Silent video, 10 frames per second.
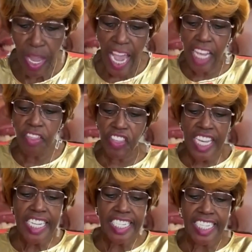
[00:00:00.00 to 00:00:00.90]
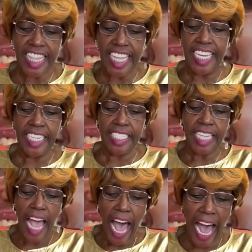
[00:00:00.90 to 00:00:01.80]
And these things
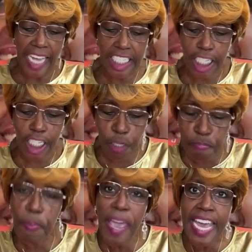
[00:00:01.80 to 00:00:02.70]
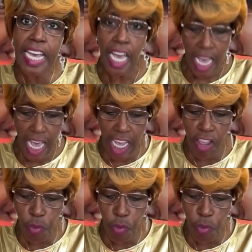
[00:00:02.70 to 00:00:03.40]
I speak in the